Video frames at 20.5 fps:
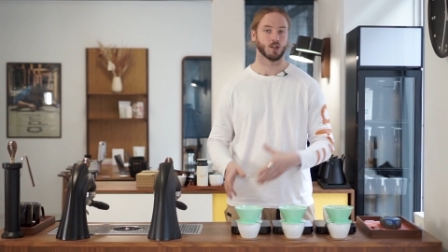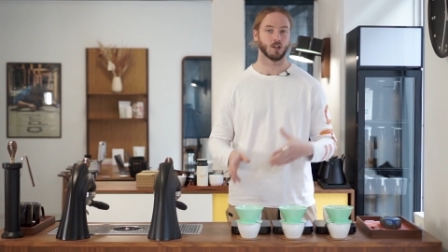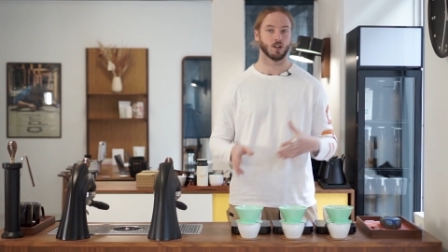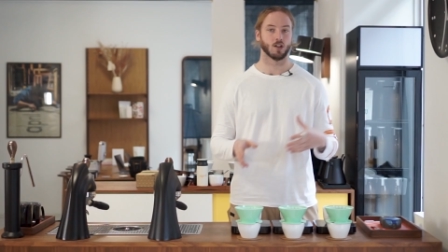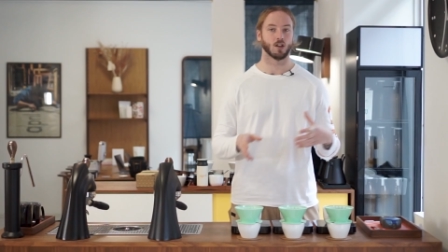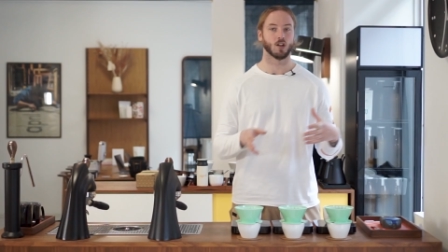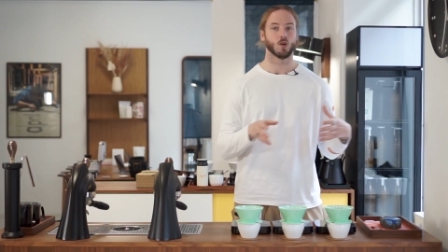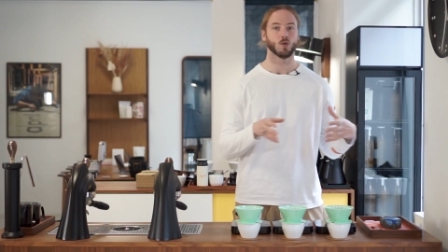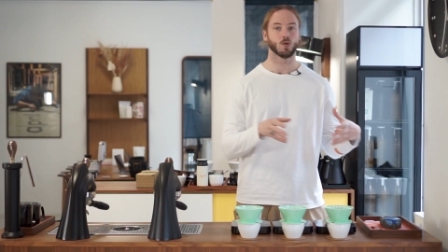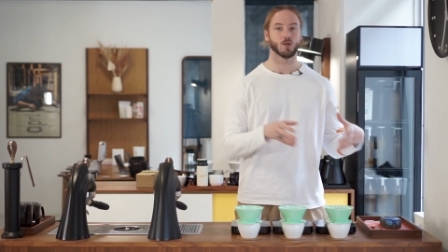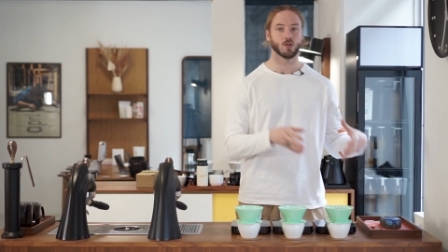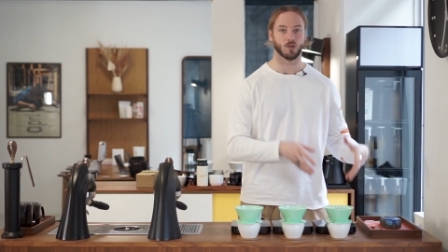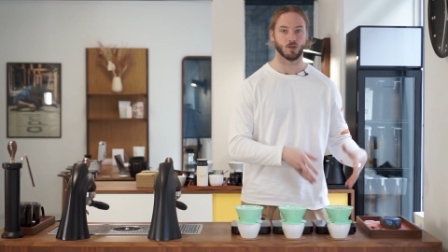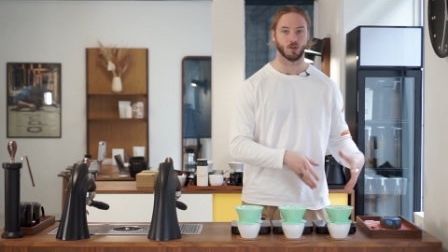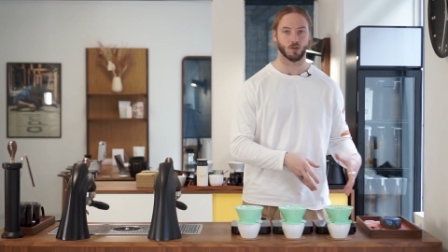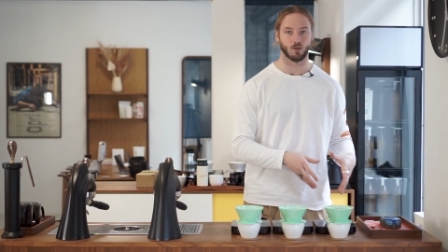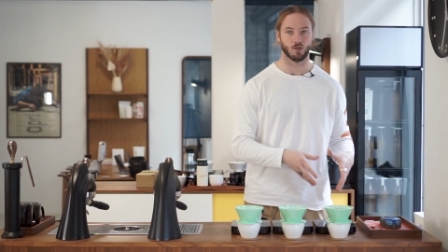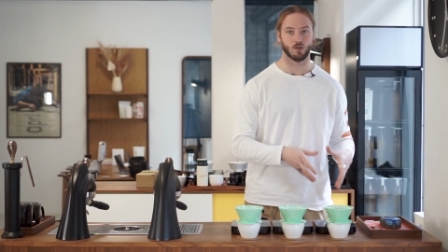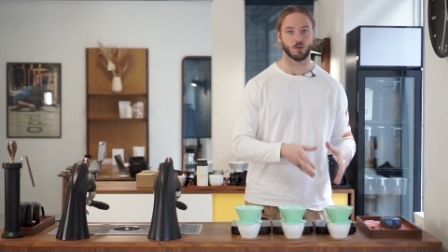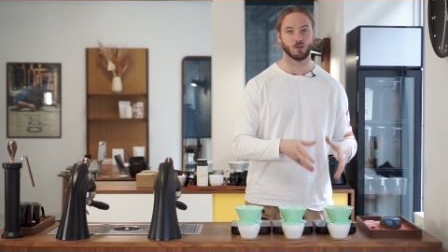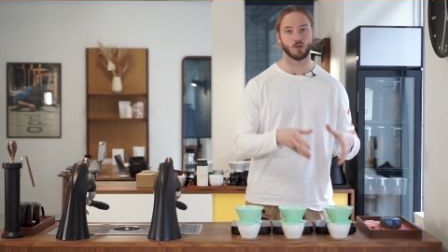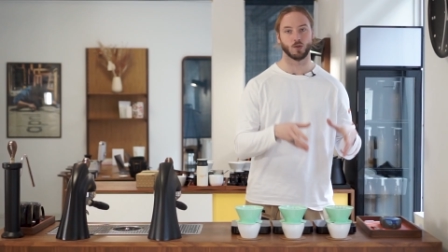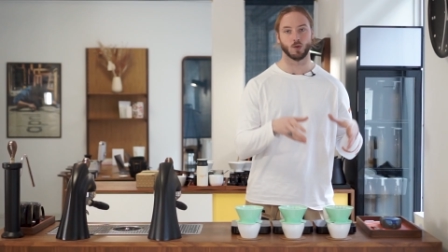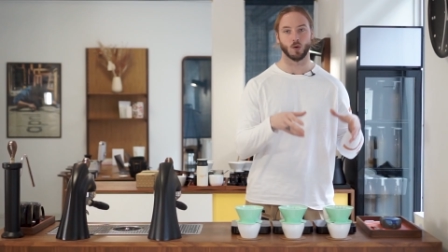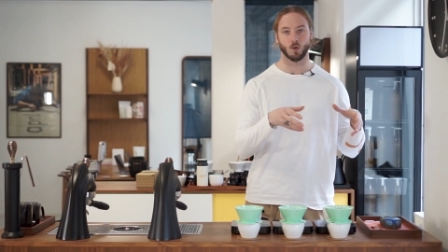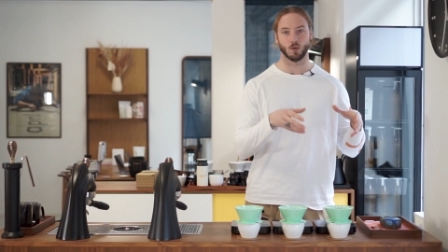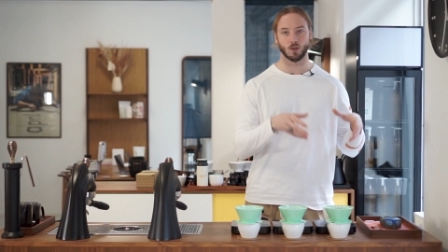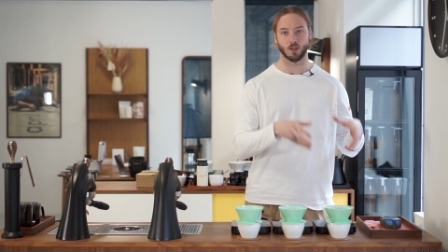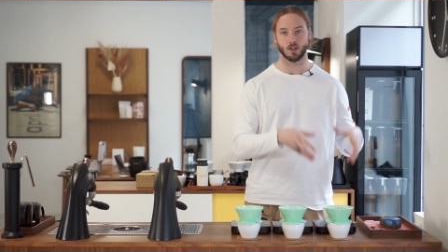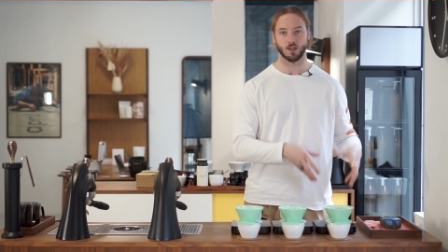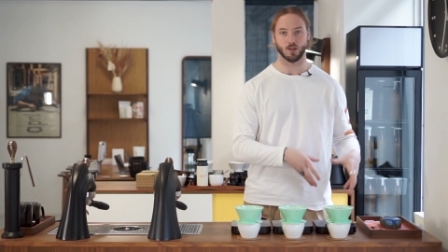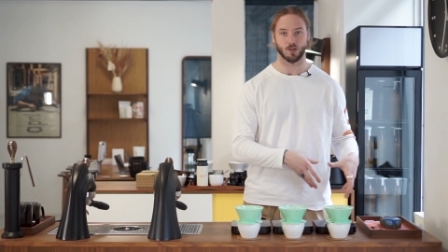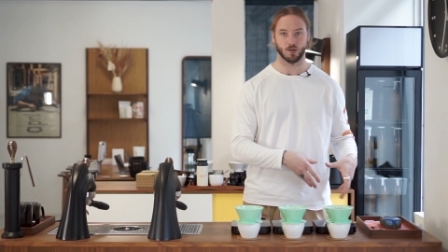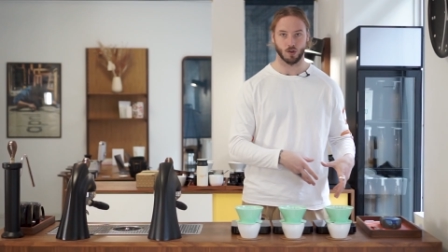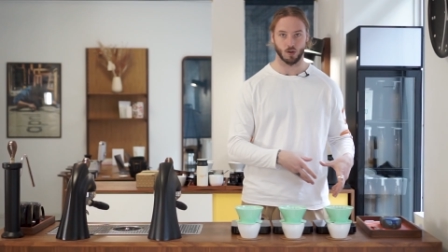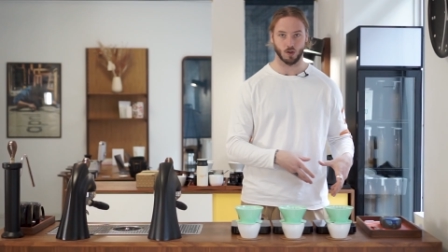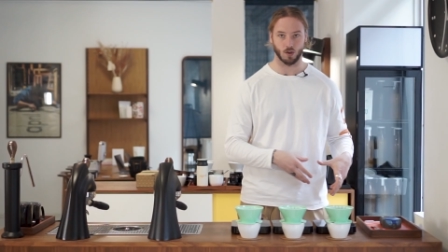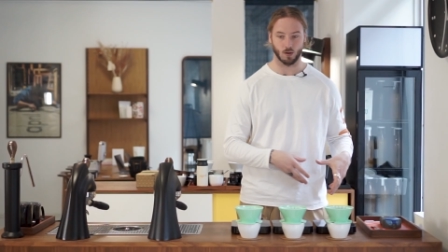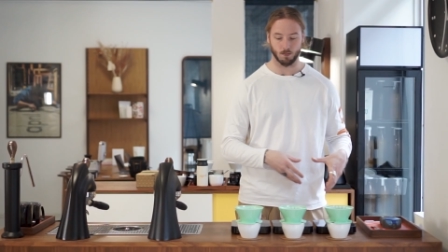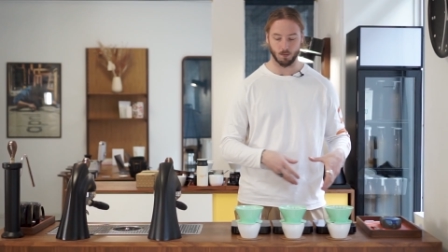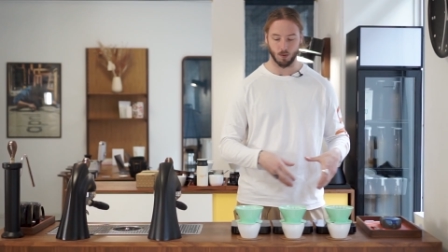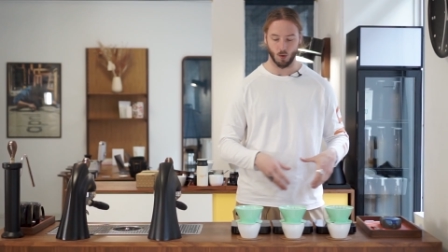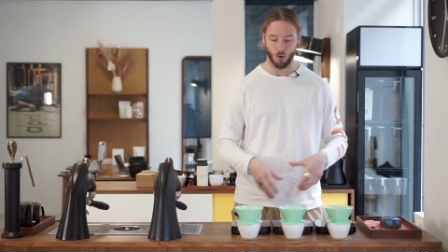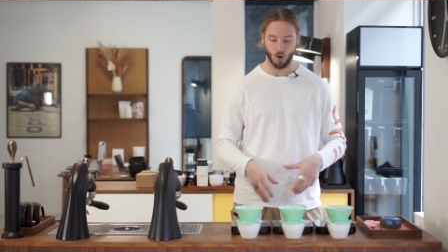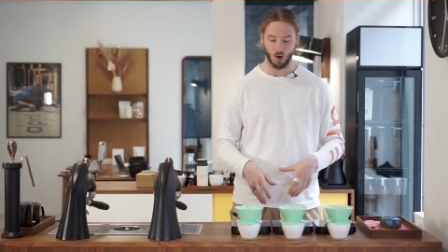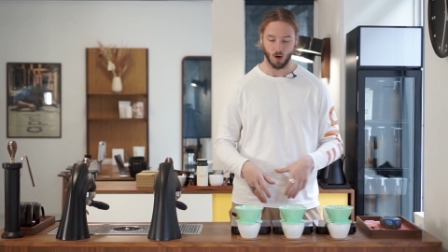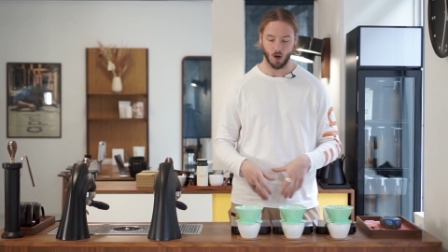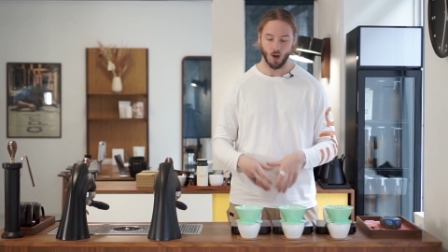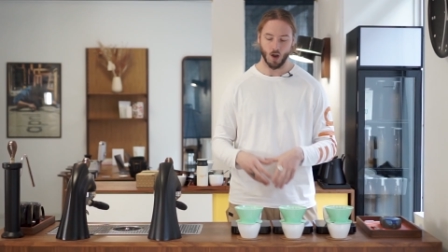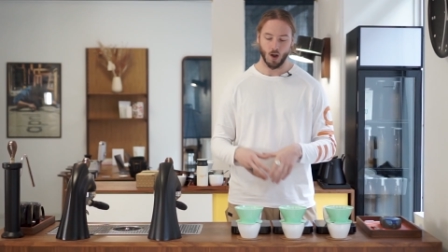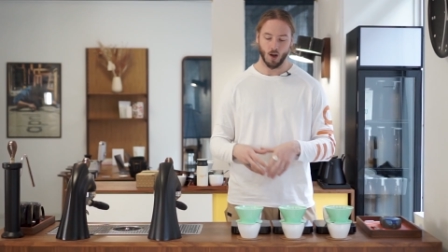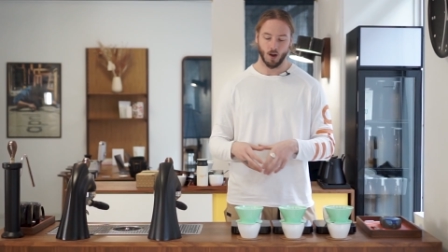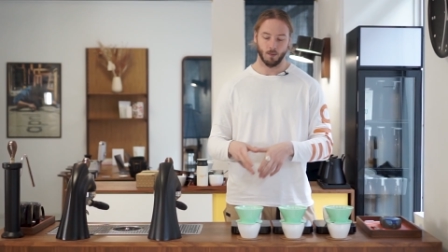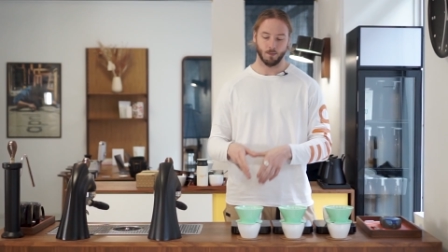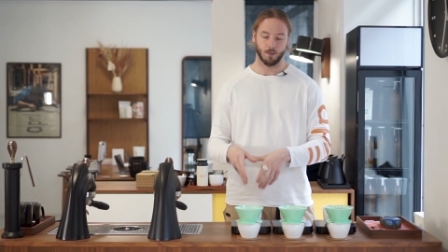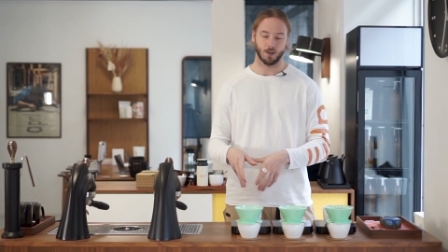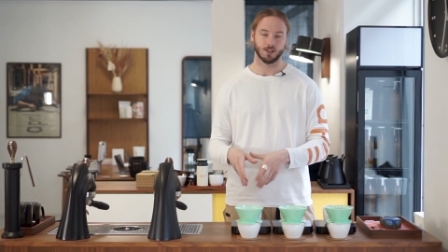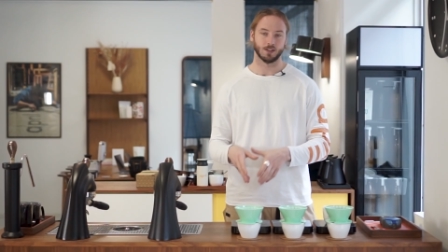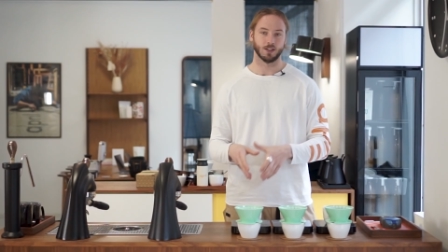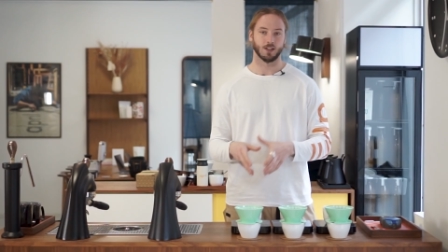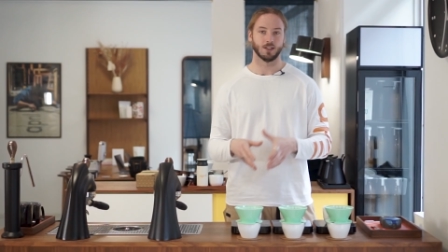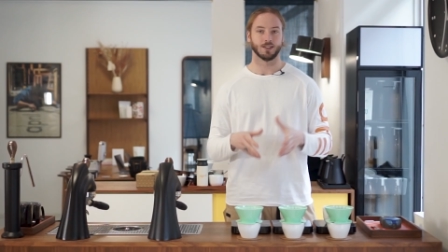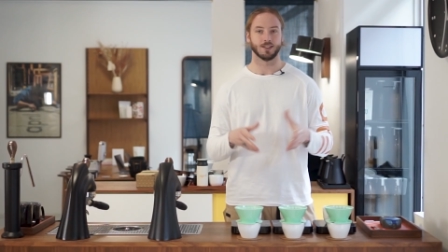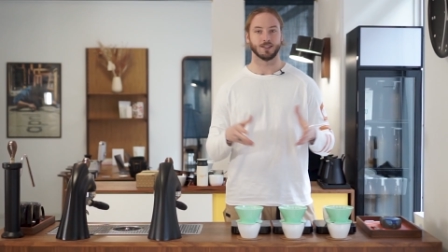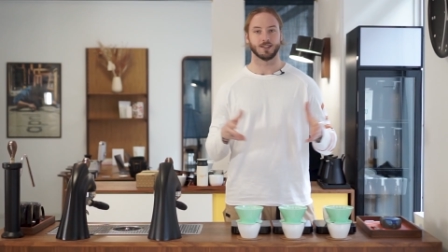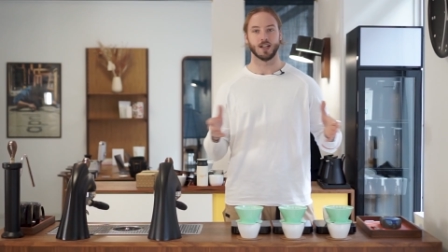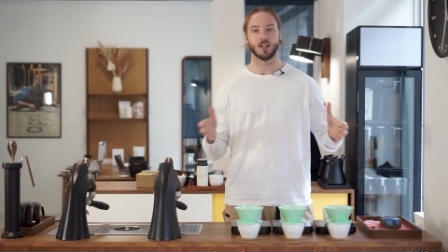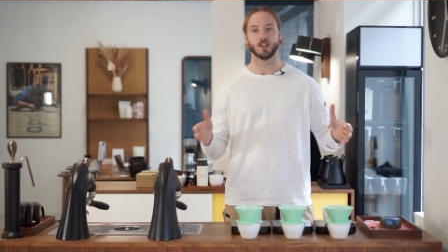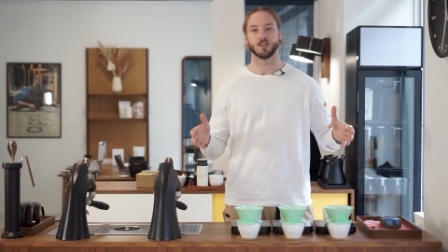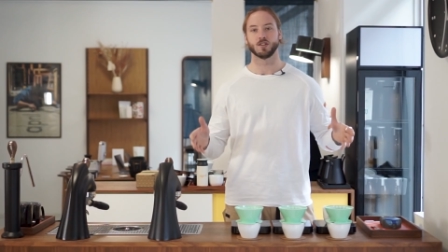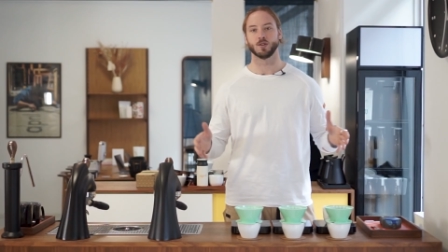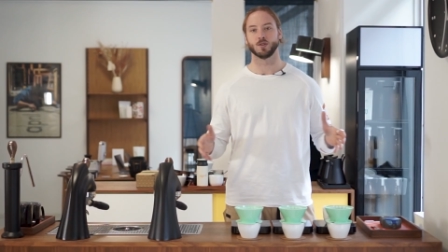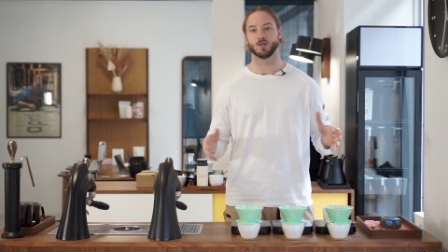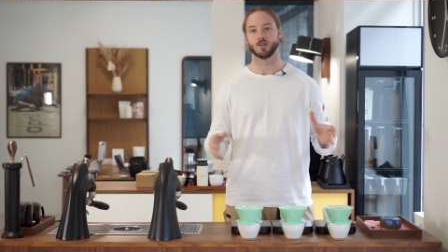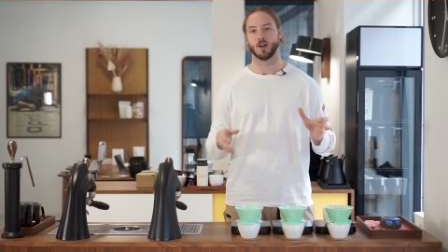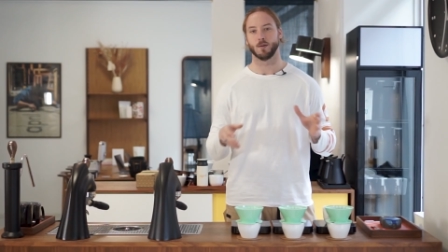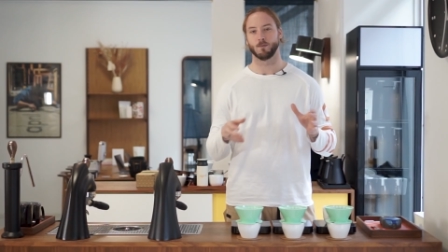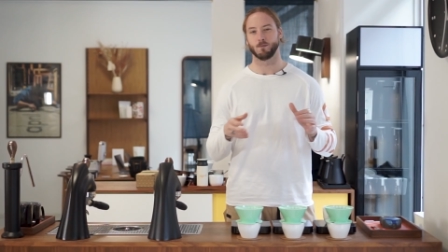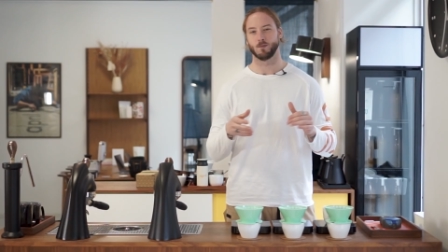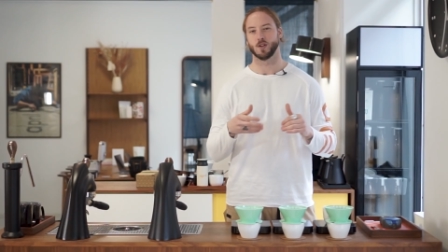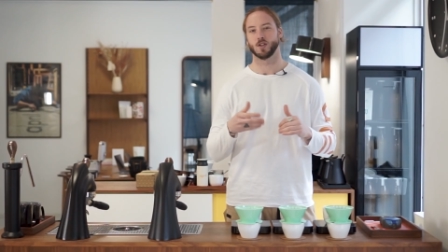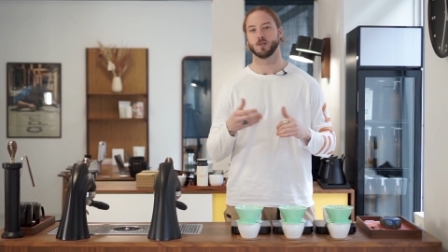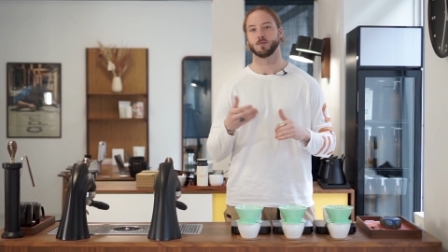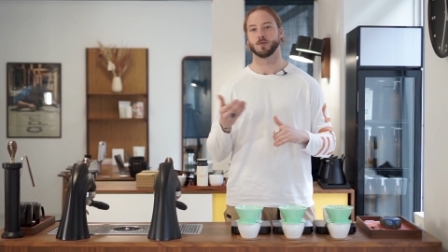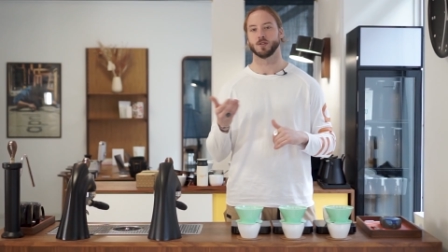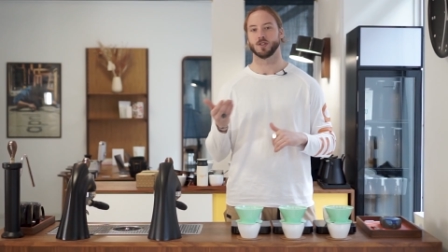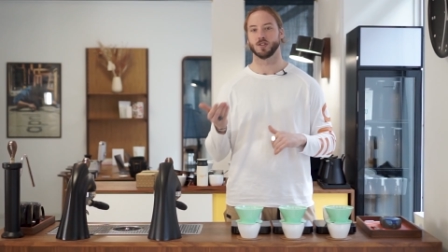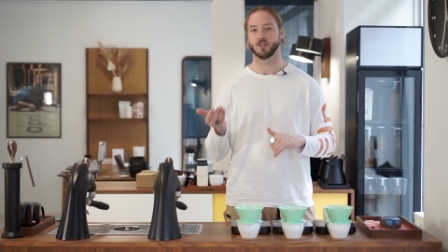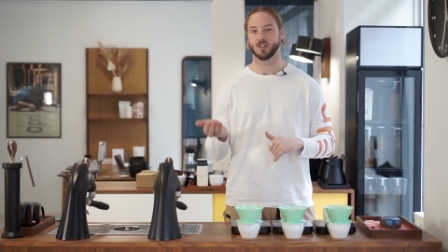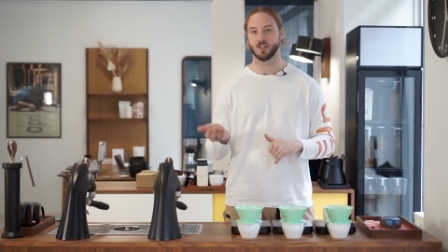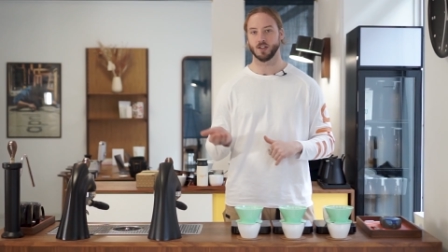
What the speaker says: closer to only the circle pour, but the taste notes are much, much